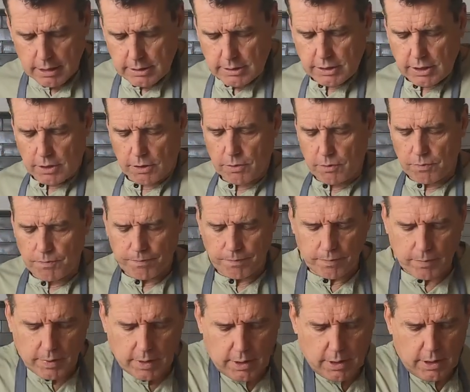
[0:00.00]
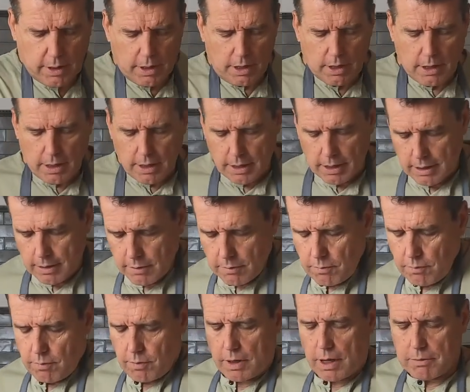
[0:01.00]
So
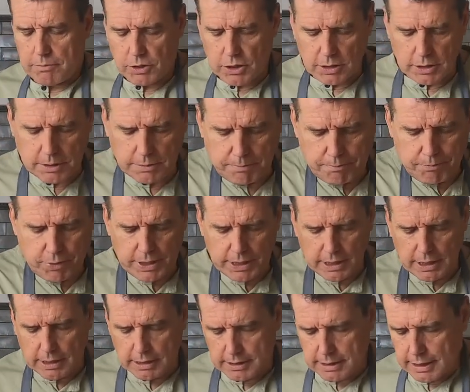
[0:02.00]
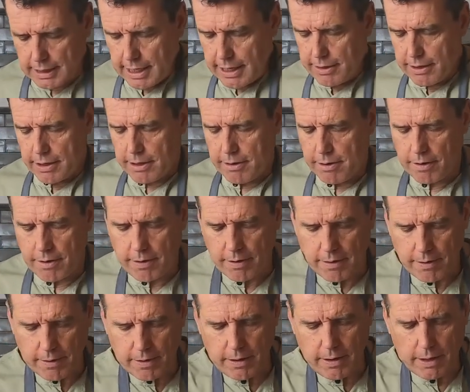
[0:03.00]
I'm just bringing it together,
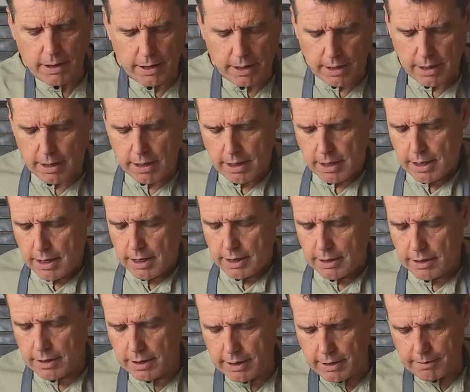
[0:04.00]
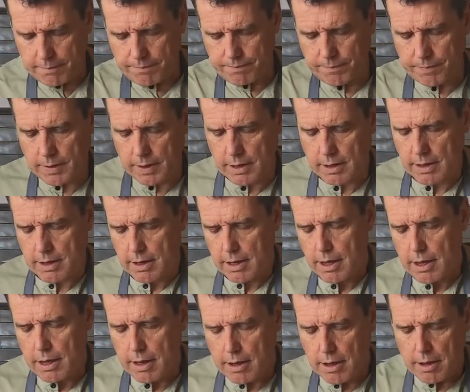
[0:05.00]
gonna
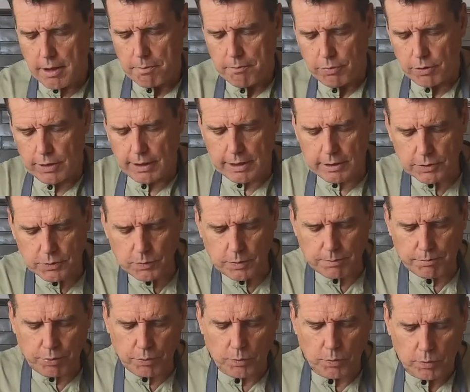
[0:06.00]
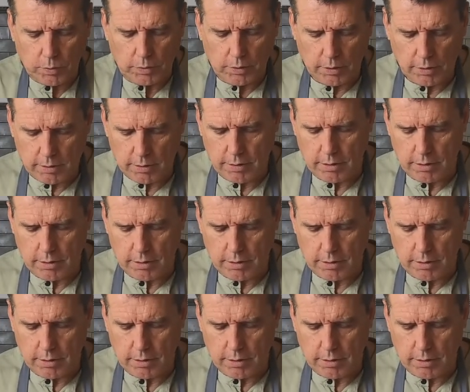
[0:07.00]
put it into a ball.